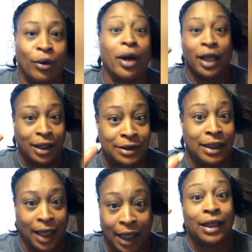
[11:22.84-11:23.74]
everywhere. Y'all
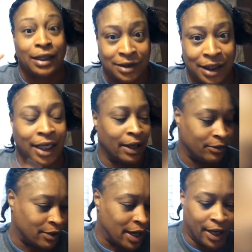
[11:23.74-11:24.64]
see that? Y'all see
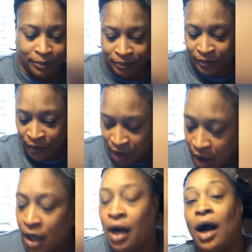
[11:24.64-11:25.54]
that, right? All
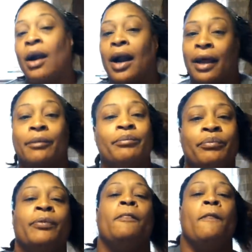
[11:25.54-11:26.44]
right.
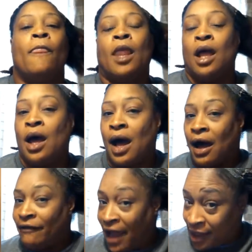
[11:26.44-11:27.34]

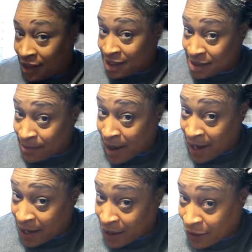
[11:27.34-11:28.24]
I've had this in my
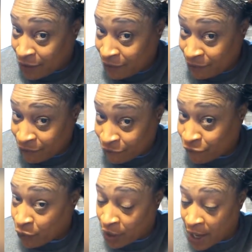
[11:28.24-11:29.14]
hair
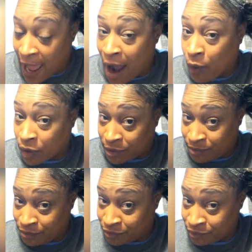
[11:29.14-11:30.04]
for an hour.
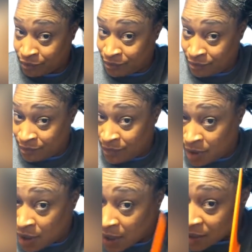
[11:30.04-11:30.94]

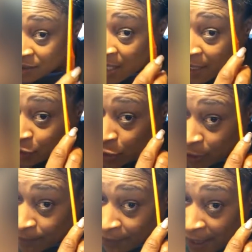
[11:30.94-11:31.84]
It's not
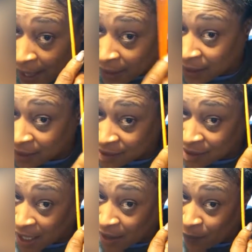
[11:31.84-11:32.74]
turning black. It's
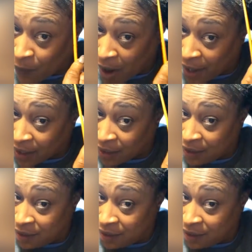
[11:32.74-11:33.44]
staying white.